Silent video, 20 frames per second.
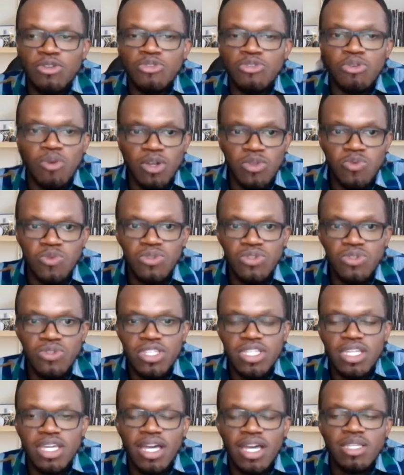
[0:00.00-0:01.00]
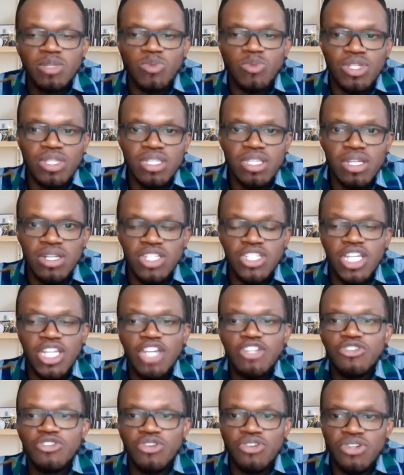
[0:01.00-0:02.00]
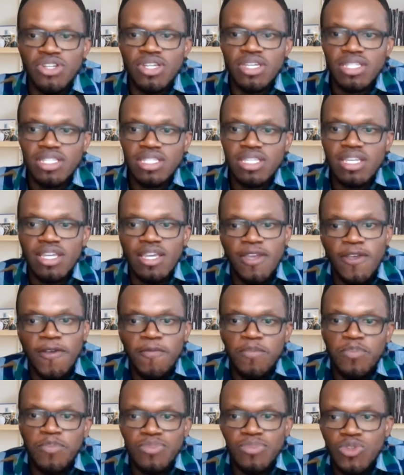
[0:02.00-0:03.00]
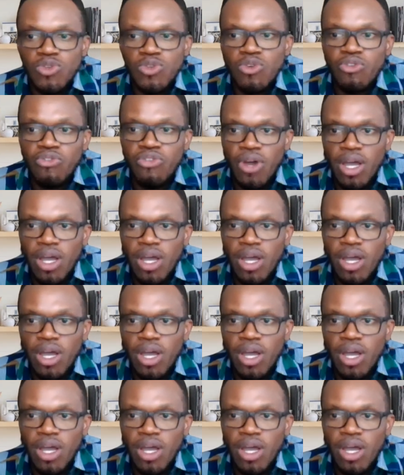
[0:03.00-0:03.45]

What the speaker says: So what would you say has been the rejection rate so far?